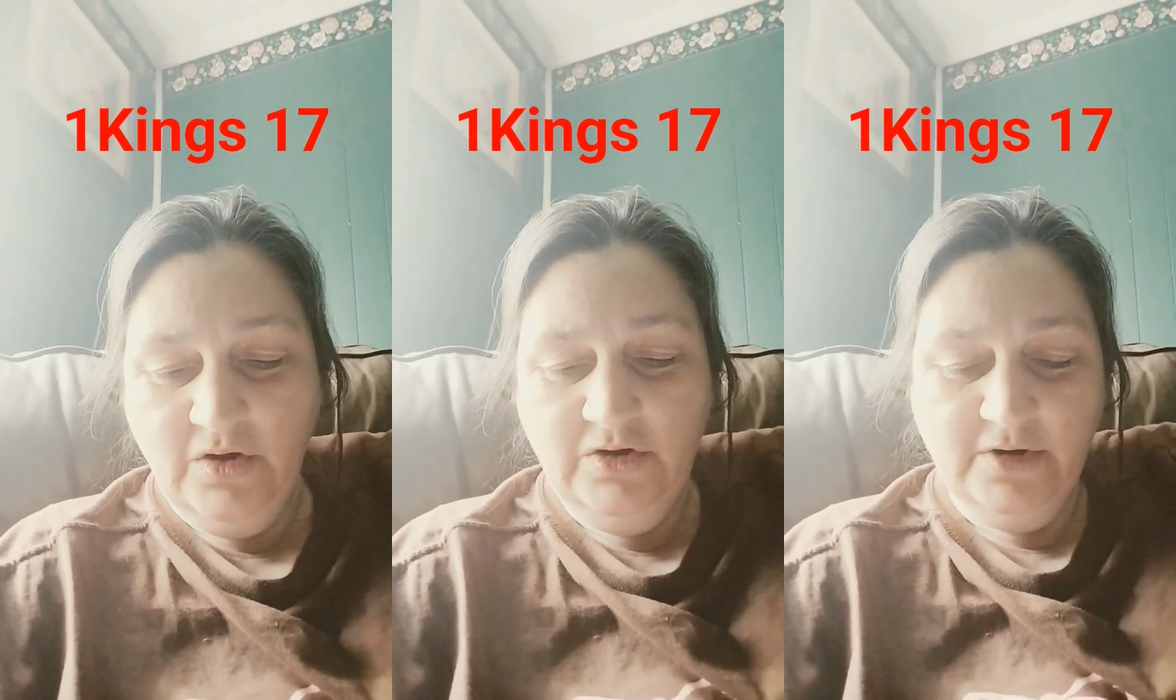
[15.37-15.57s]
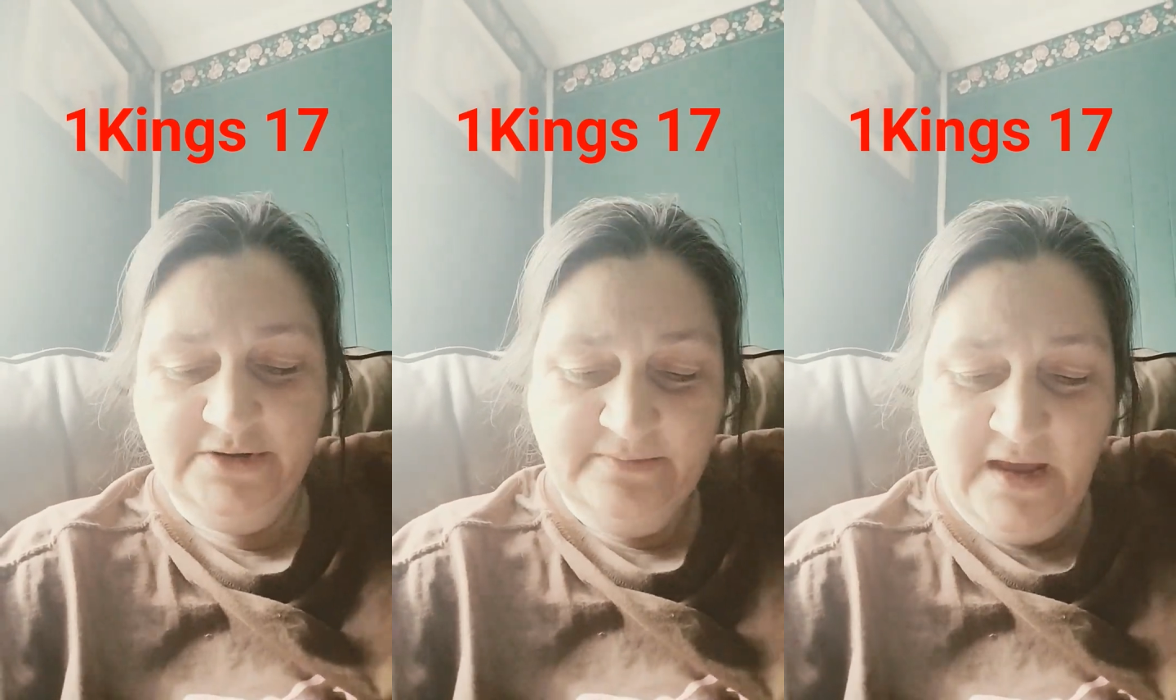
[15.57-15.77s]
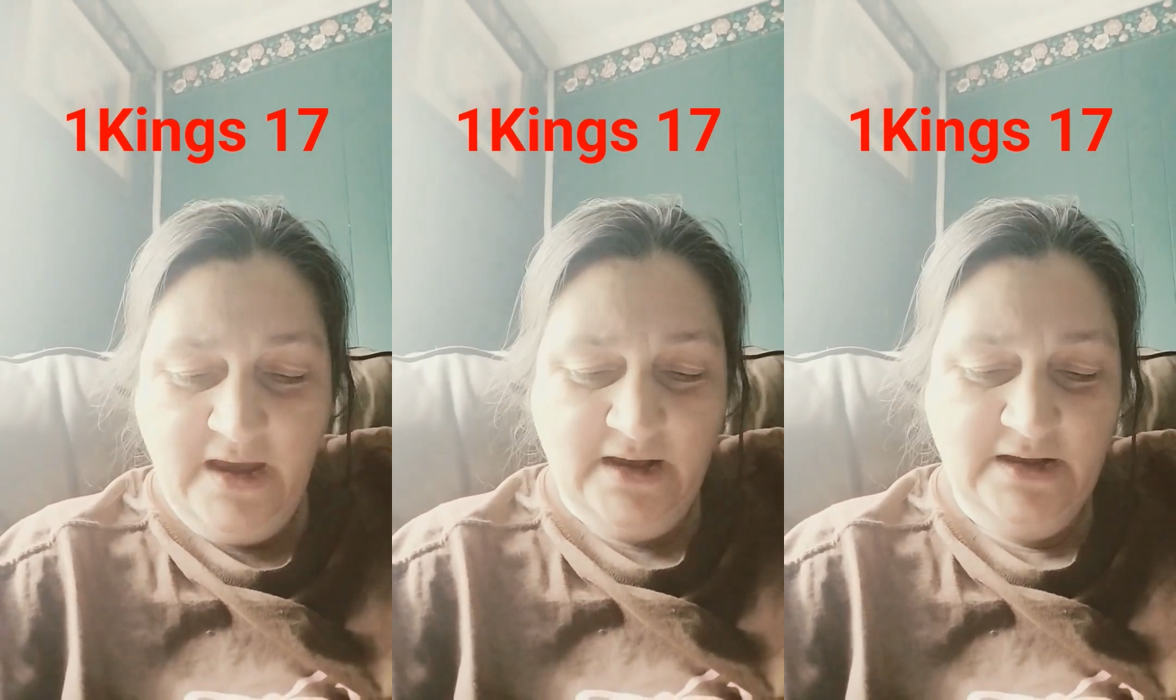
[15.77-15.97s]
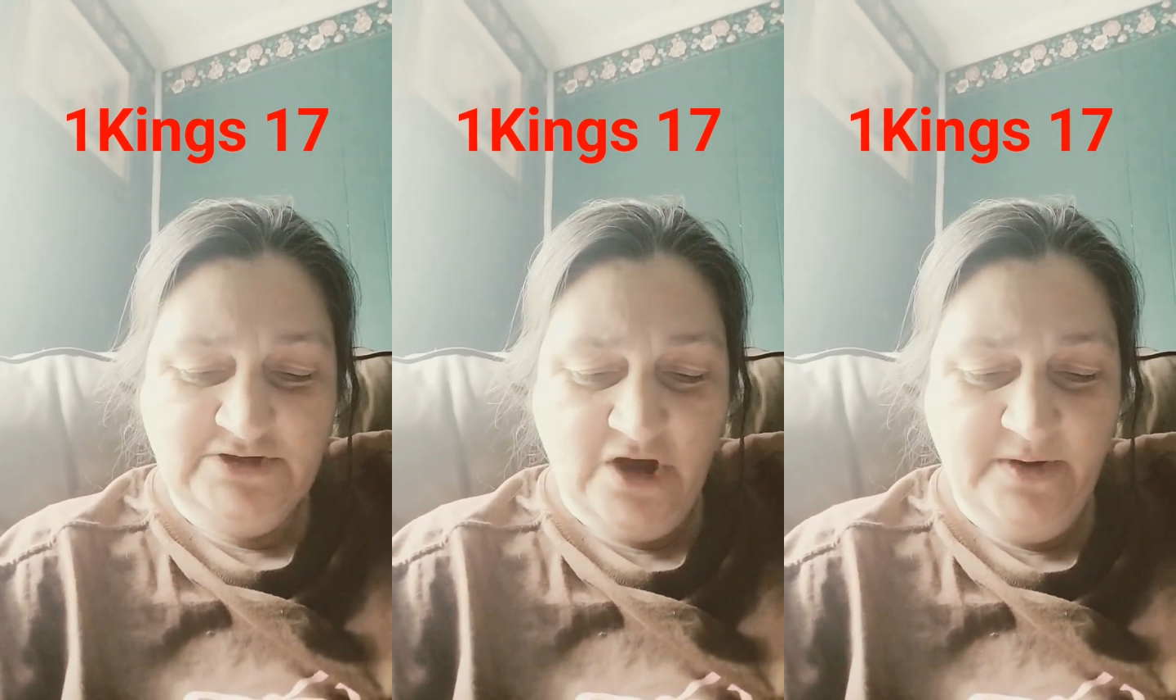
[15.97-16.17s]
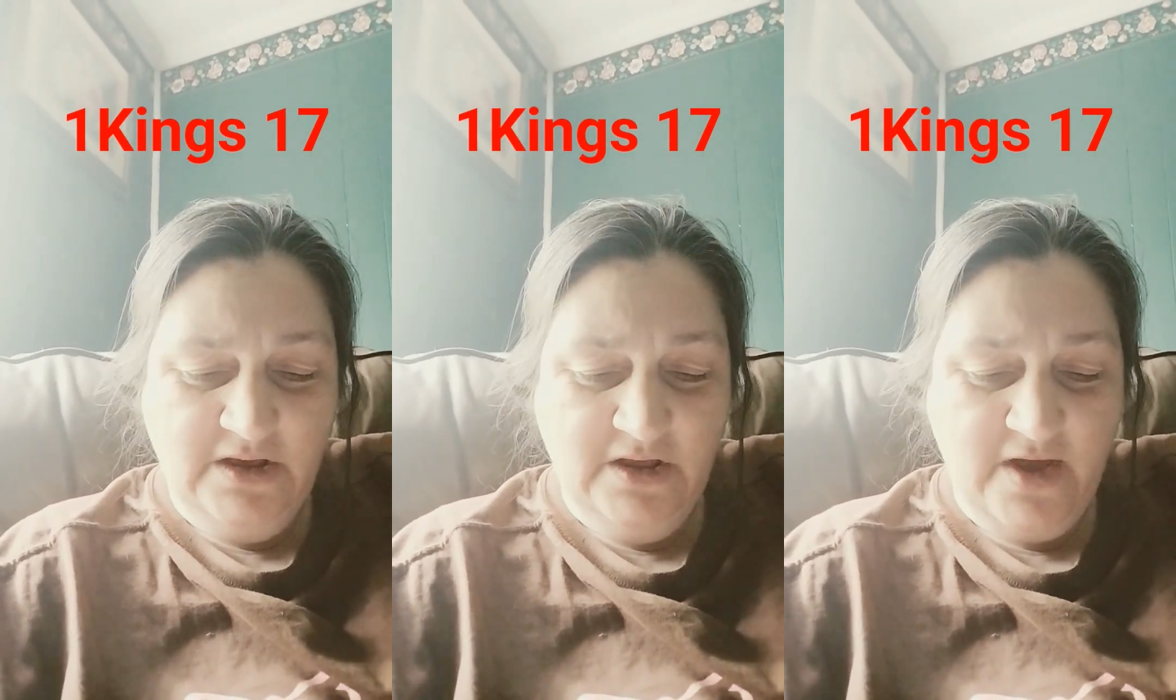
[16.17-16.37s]
And it
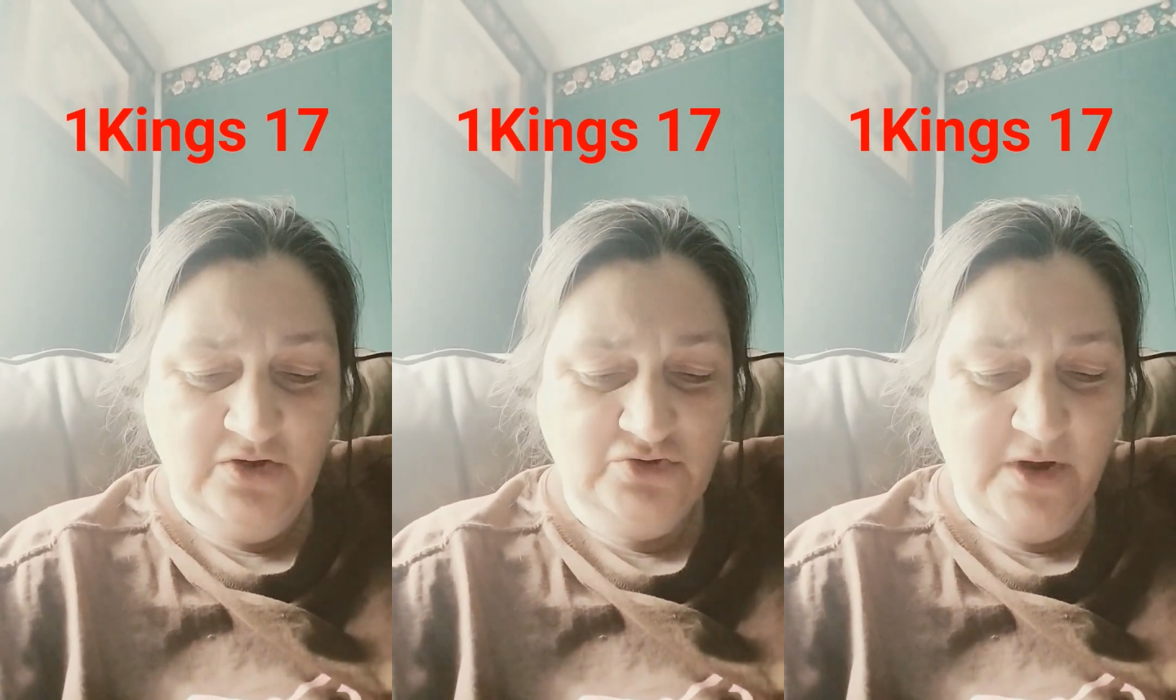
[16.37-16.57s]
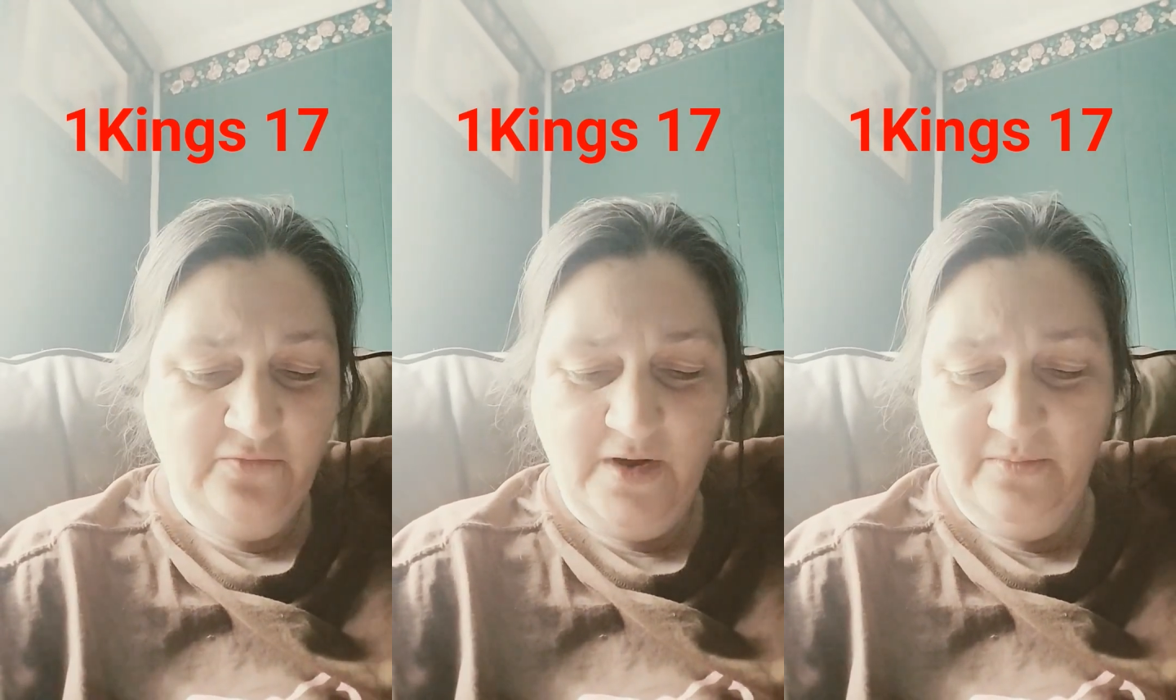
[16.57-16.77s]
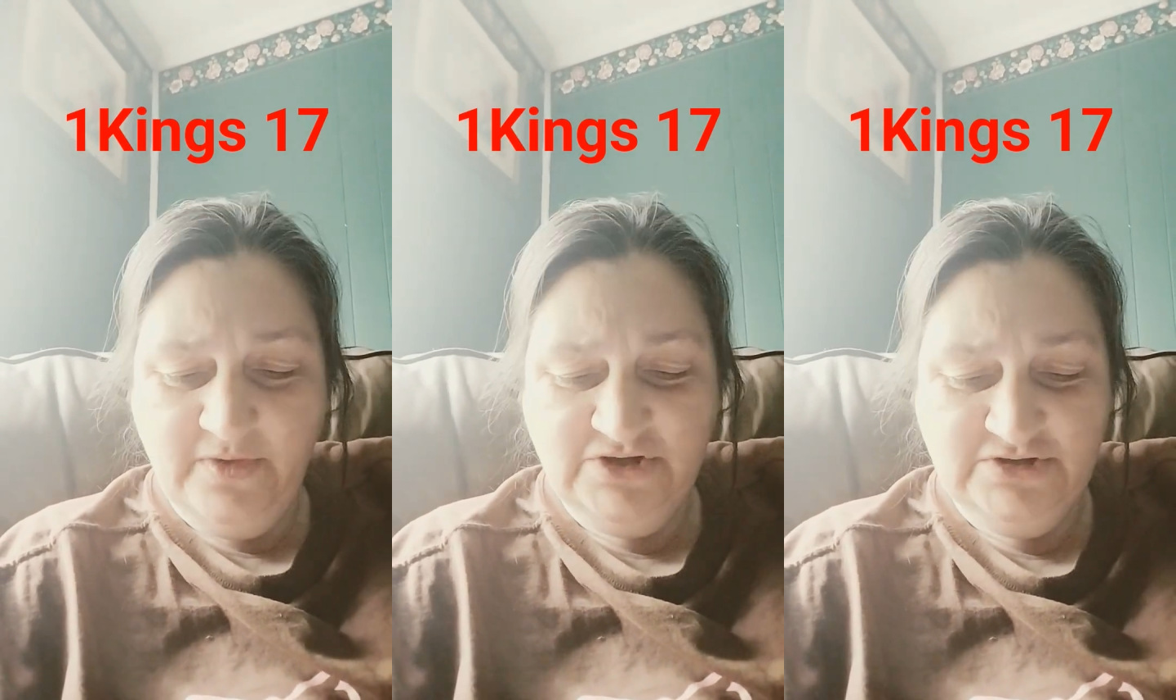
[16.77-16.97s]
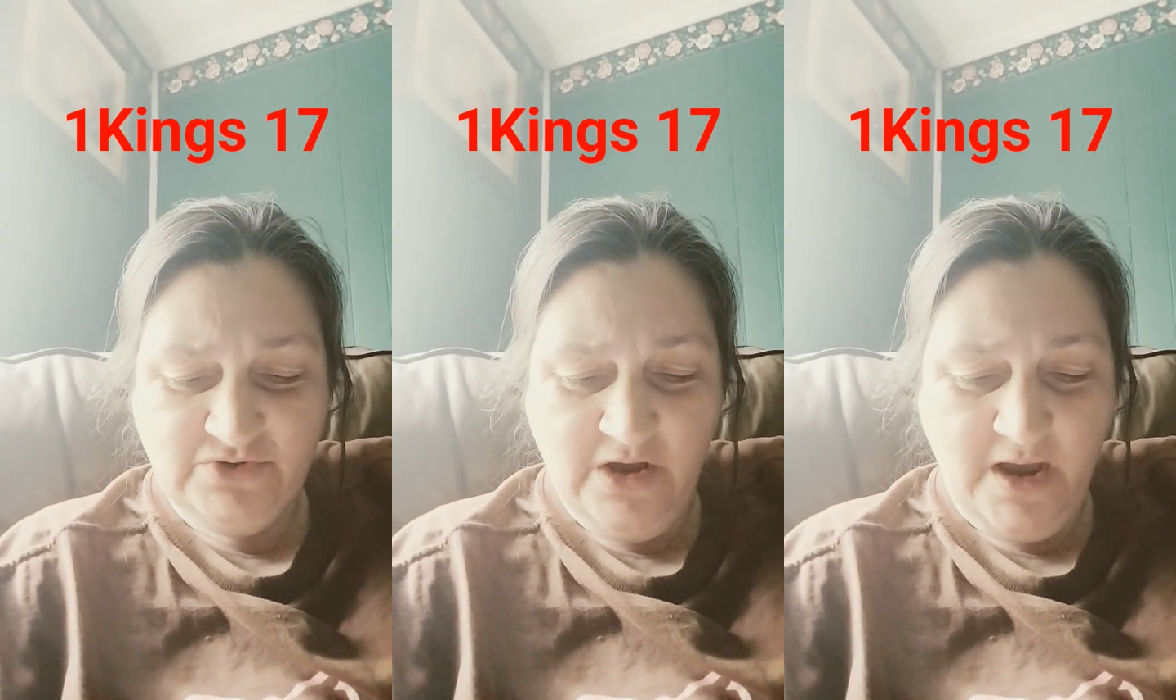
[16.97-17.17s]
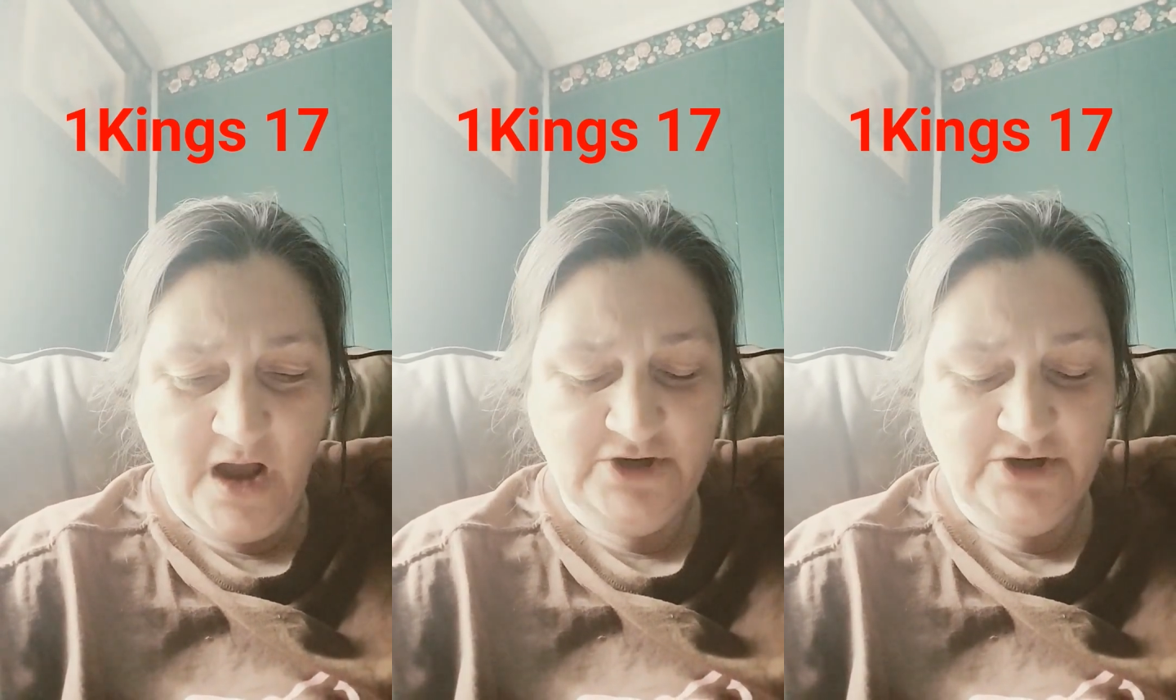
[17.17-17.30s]
shall be that you drink from the stream,